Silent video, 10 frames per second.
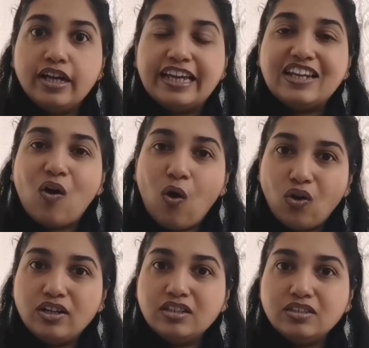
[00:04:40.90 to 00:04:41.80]
in
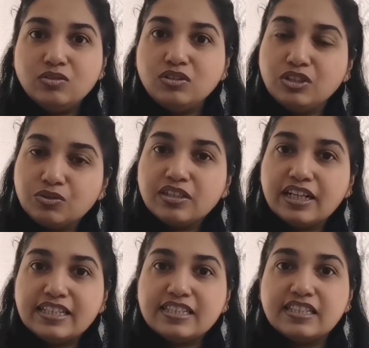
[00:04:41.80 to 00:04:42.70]
order to
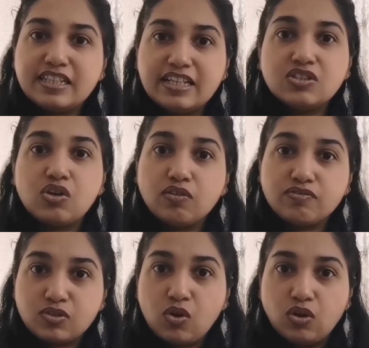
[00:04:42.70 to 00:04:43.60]
neutralize the taste of
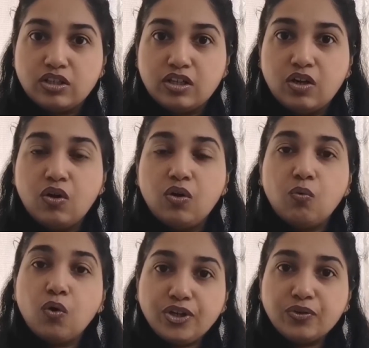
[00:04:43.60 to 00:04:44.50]
salt,
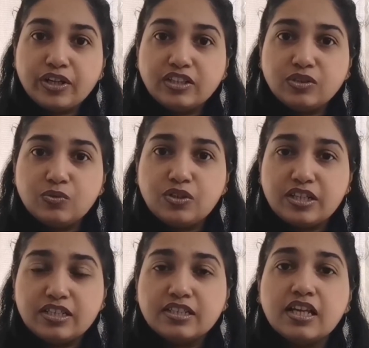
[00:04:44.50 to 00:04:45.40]
what you can do
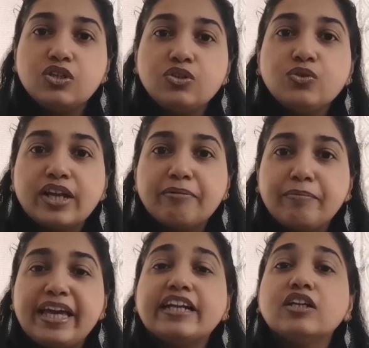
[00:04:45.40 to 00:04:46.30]
is, you can
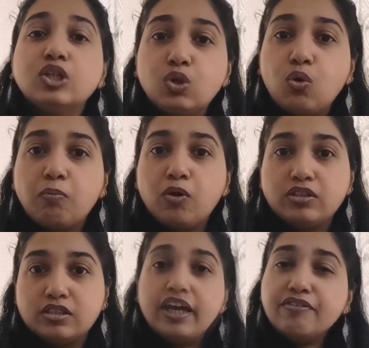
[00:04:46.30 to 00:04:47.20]
make dough
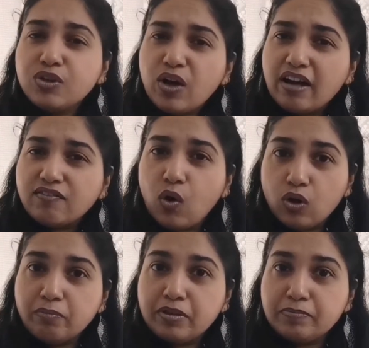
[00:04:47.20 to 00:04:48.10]
balls. If you have
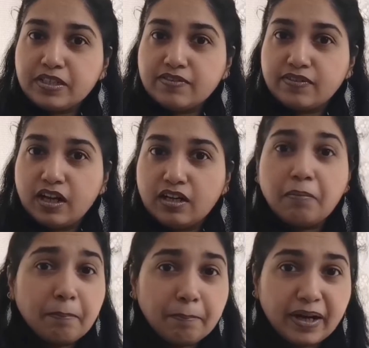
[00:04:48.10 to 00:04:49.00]
all-purpose flour,
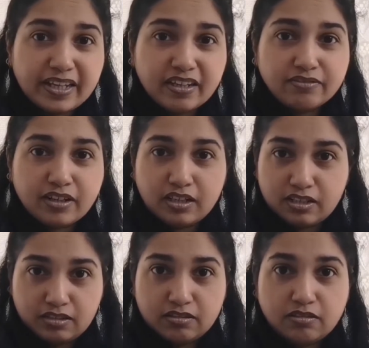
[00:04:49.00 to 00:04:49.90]
maida flour,
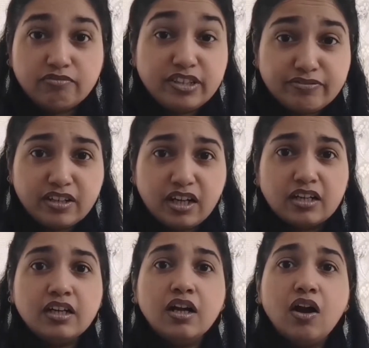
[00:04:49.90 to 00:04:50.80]
wheat
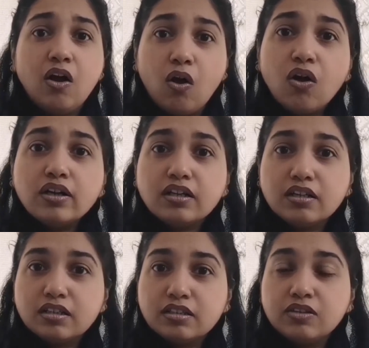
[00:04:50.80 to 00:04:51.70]
flour, or
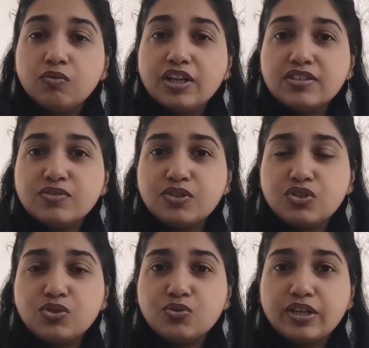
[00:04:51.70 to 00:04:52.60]
the ones
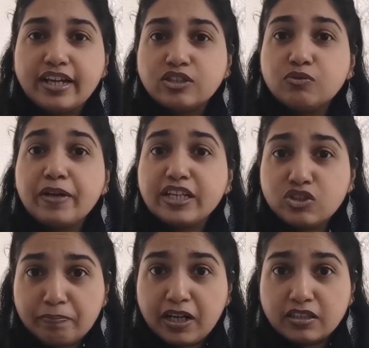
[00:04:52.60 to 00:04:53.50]
which you get to make
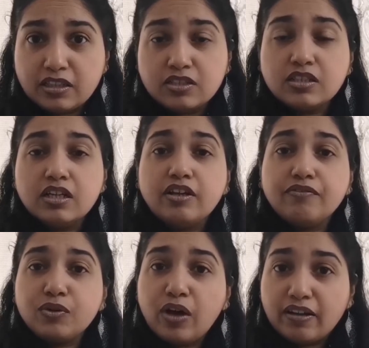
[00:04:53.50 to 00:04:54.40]
chapatis,
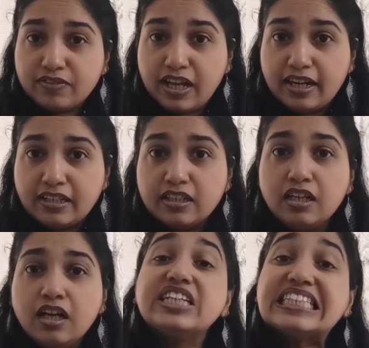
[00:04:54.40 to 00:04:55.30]
if you have that,
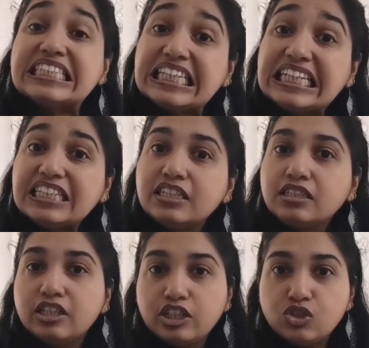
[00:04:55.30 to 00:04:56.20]
just knead
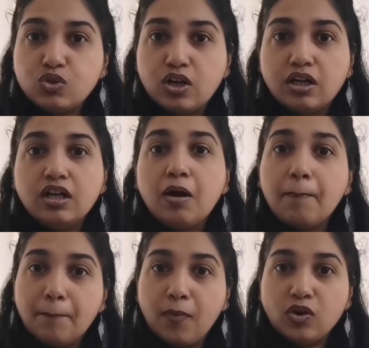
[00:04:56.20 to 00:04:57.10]
it into a
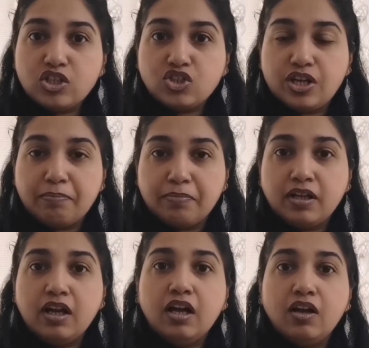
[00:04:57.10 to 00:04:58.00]
ball shape.
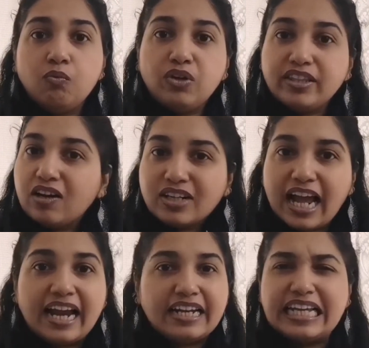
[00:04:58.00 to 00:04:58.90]
without
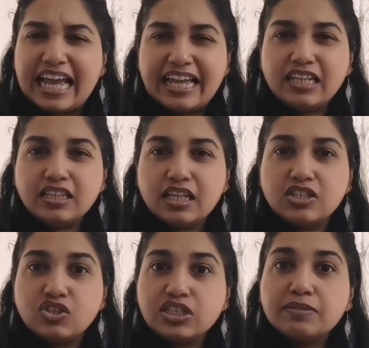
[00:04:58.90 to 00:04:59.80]
adding
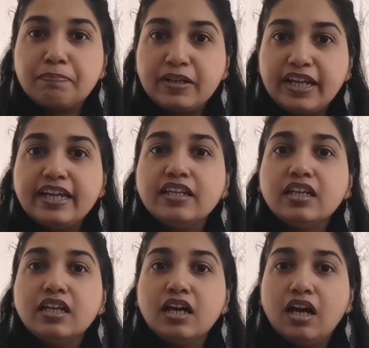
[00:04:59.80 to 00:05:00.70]
anything, just plain
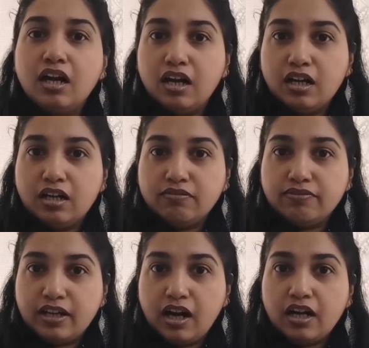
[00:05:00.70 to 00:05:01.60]

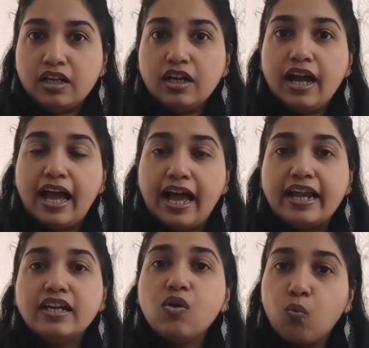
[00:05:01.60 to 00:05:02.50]
flour
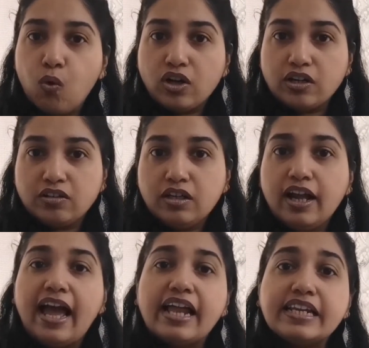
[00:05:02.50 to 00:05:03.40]
and water,
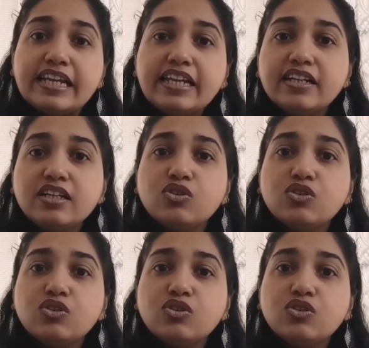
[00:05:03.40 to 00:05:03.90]
and knead it